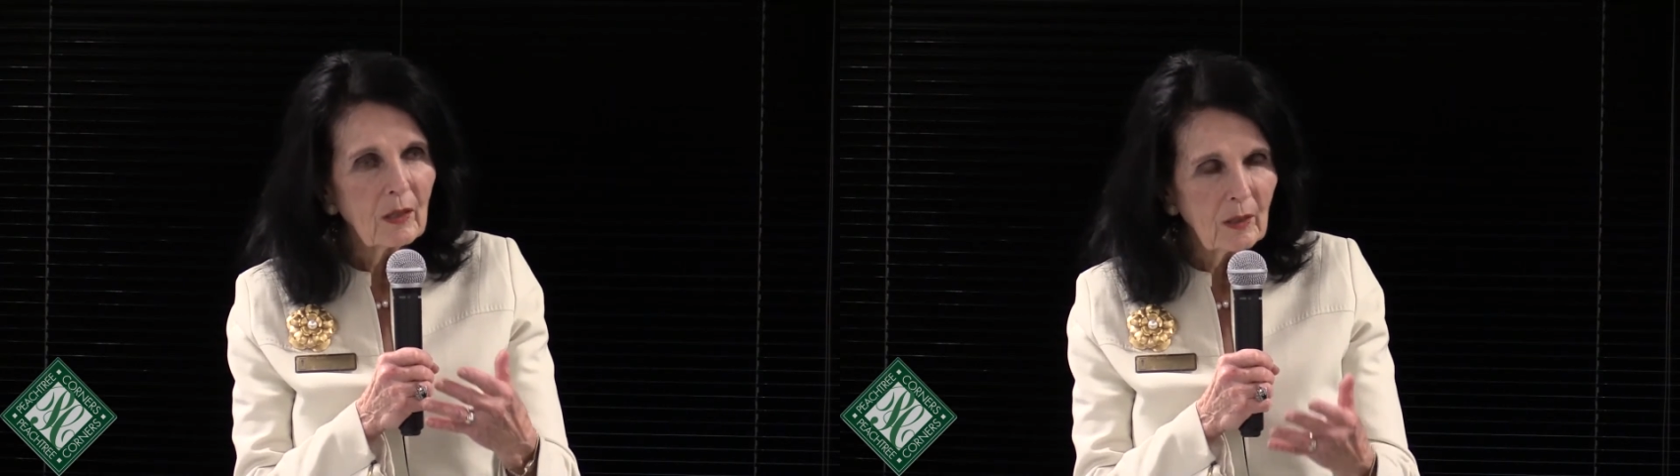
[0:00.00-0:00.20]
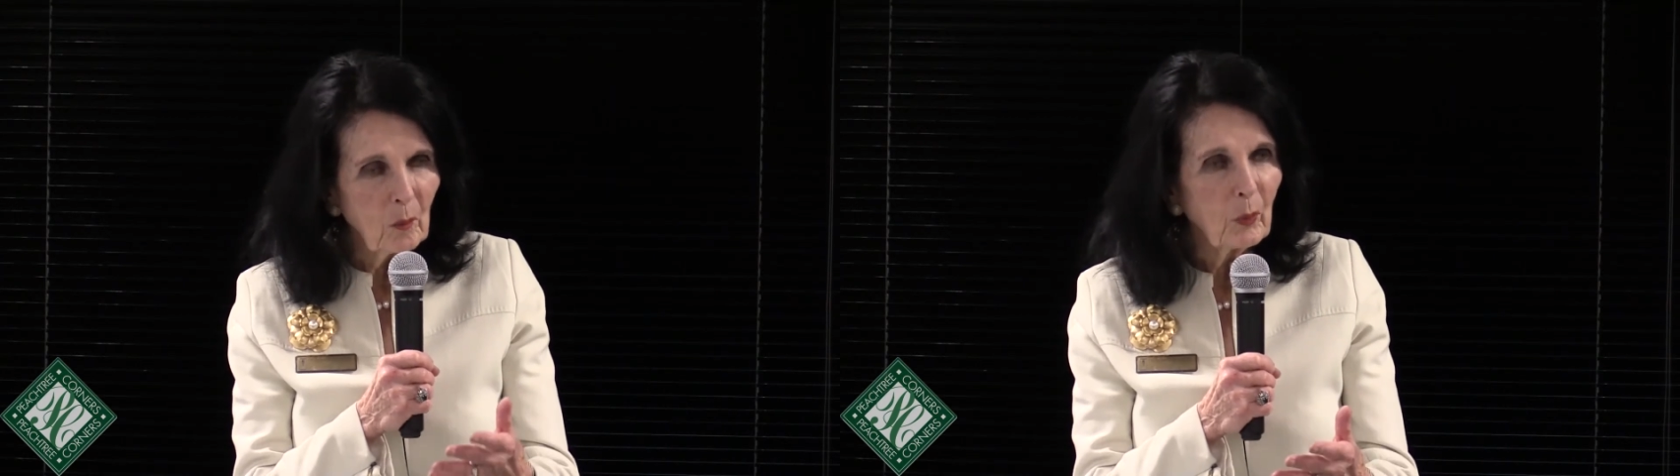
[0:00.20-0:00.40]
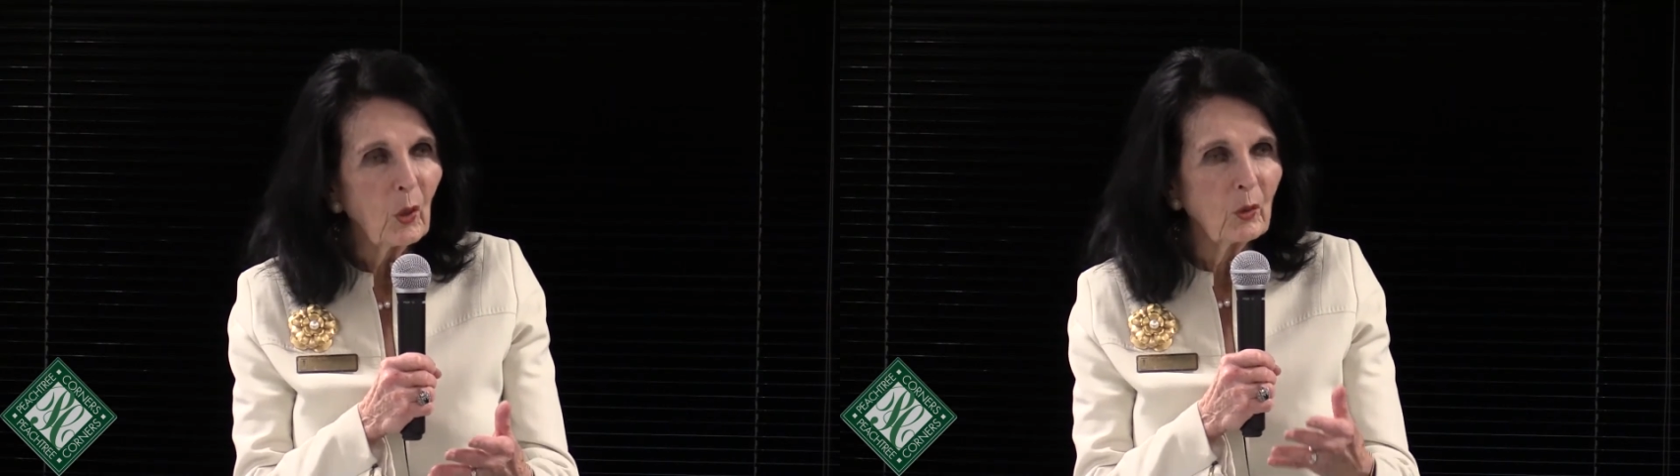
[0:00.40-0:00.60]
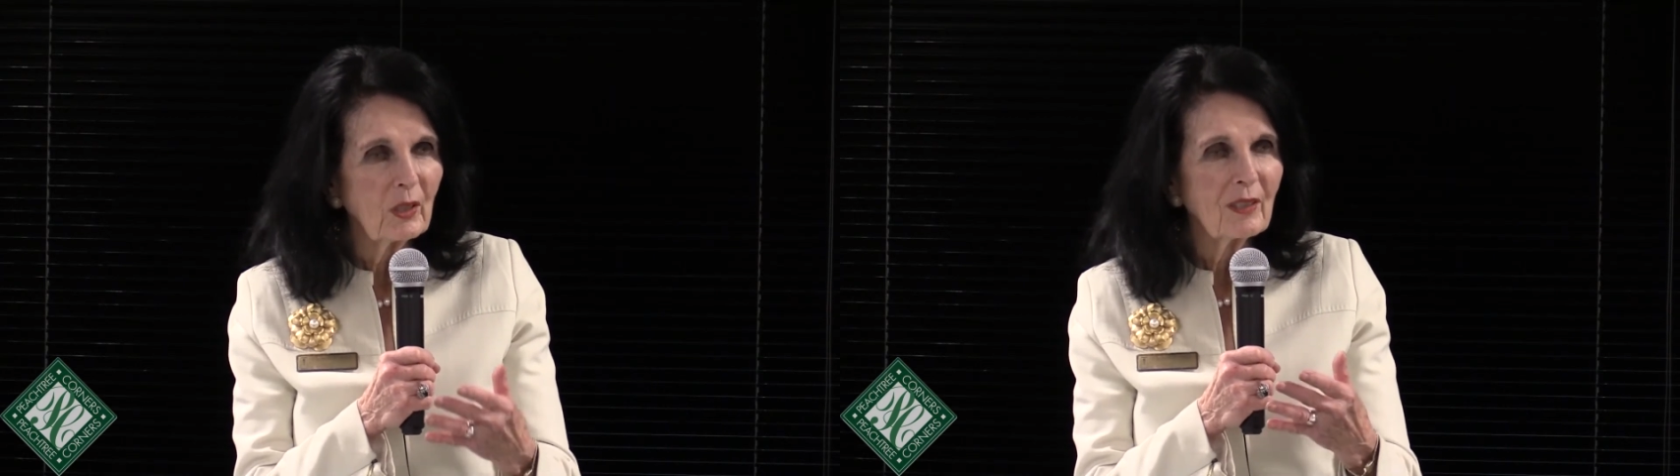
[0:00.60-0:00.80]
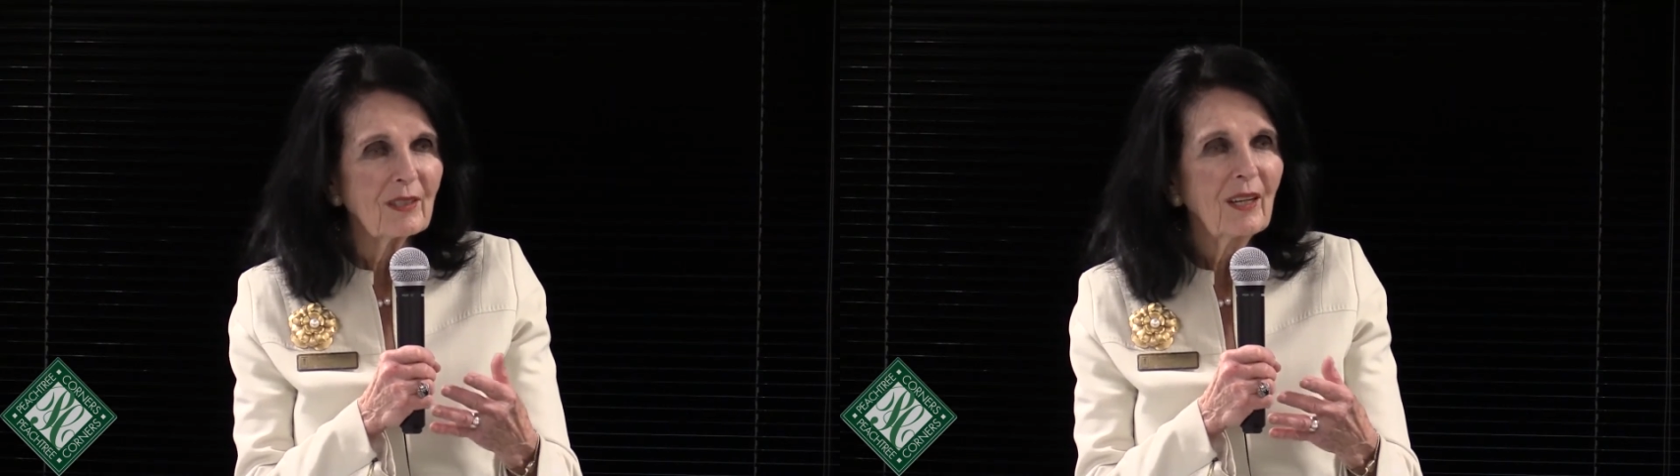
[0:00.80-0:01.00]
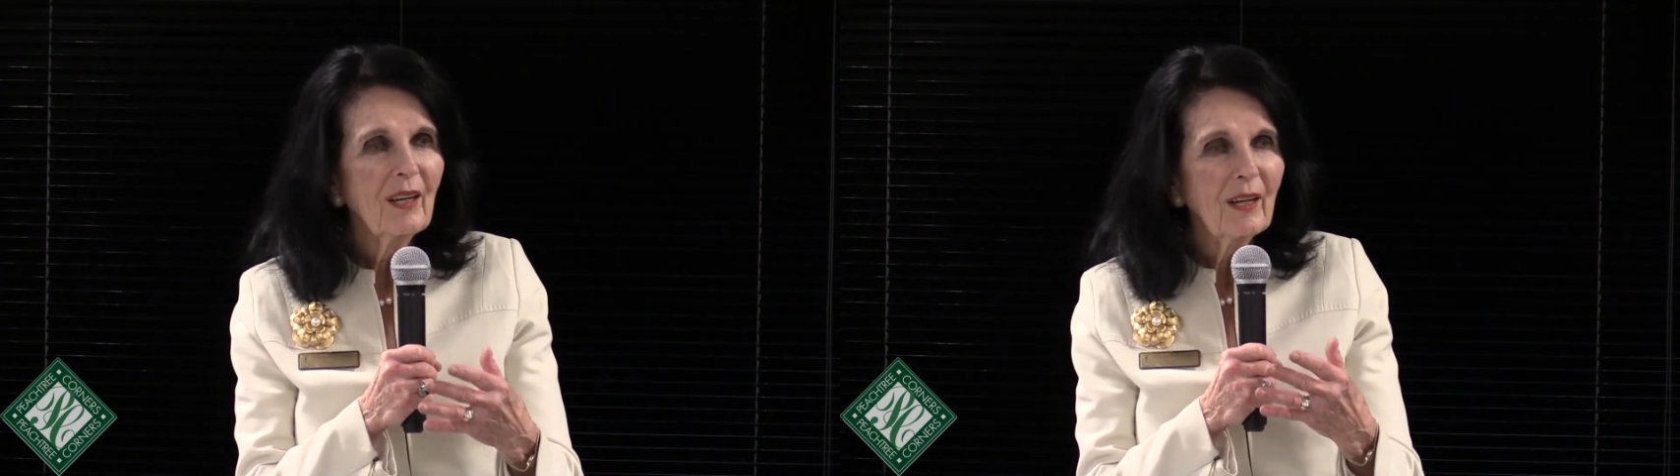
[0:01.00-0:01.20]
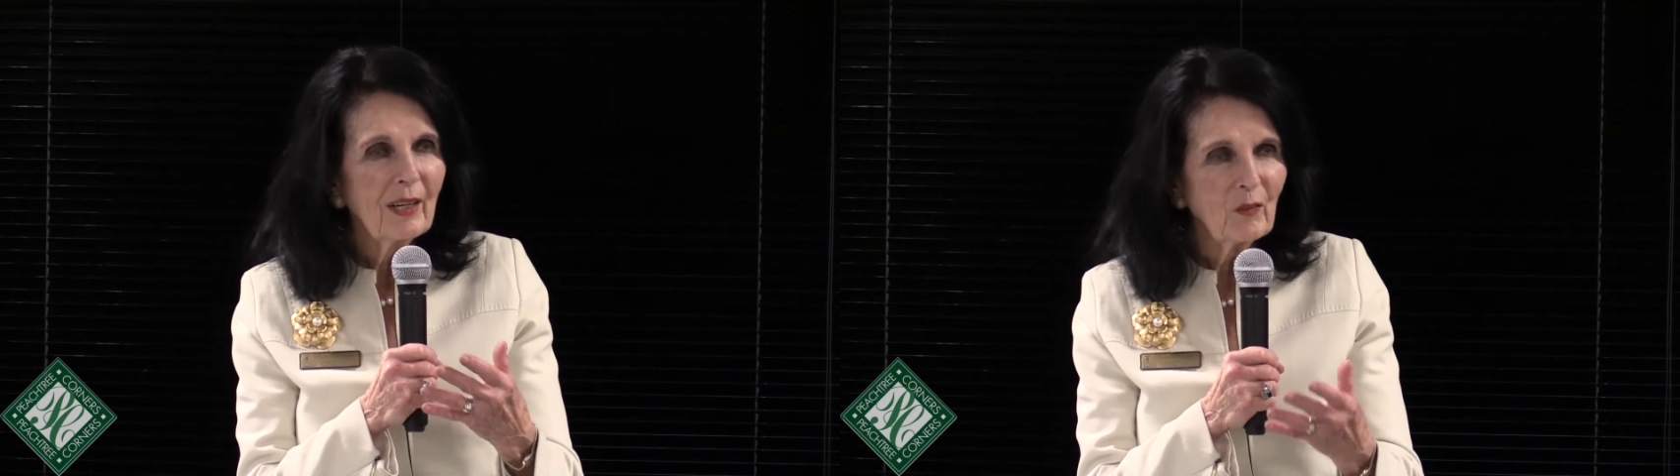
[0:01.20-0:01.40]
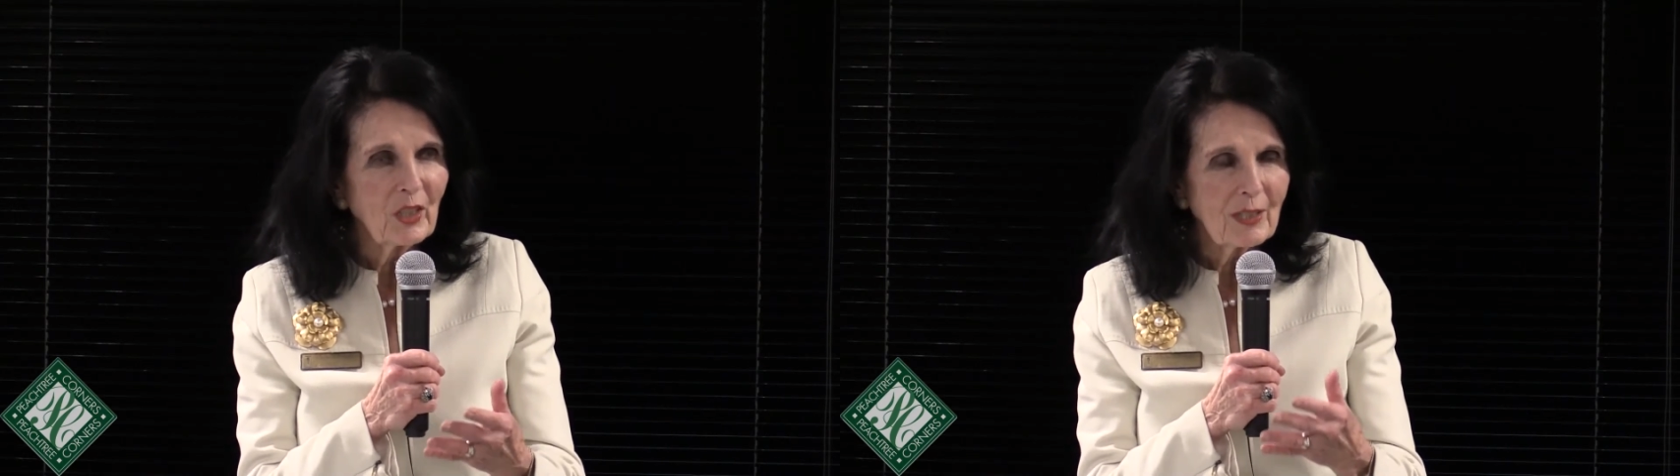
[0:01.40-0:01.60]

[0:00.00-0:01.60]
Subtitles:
component of the